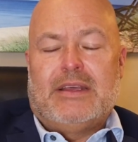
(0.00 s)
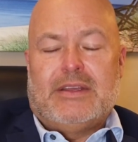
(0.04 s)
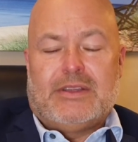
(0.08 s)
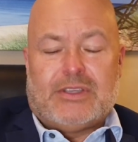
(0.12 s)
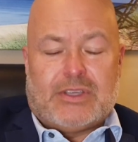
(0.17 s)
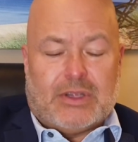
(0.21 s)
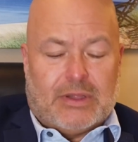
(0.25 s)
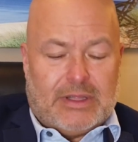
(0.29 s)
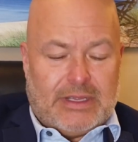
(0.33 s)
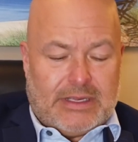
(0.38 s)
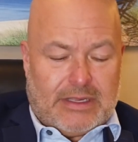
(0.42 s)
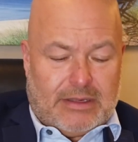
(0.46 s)

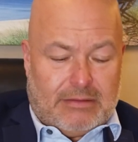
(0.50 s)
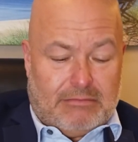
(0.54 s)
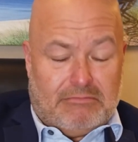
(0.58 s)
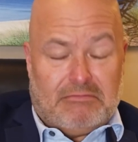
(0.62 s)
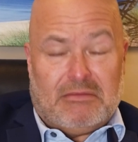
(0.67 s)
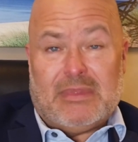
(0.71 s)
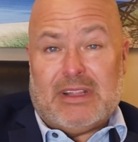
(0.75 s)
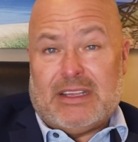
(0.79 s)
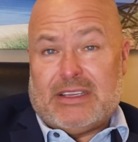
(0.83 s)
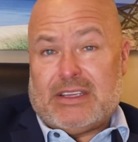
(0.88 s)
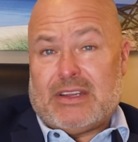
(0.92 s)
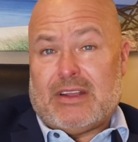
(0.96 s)
So
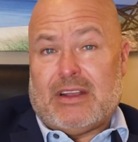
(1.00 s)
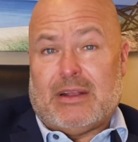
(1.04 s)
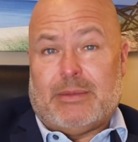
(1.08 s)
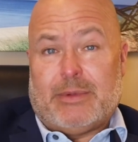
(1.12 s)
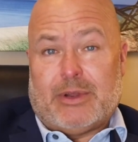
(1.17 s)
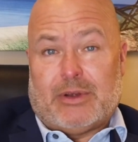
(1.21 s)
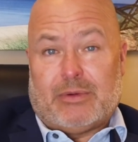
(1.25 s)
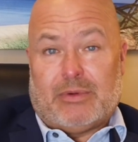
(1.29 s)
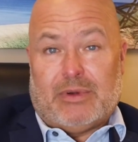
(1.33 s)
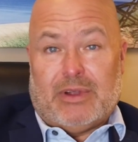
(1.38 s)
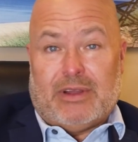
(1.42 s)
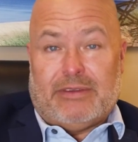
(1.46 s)
let's talk
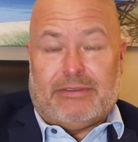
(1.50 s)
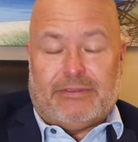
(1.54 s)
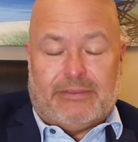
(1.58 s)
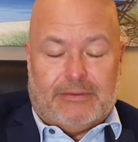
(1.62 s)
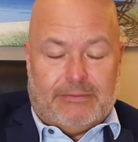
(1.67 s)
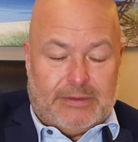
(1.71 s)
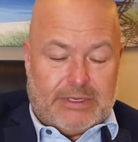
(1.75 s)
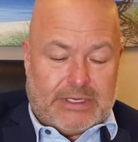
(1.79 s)
about a roof.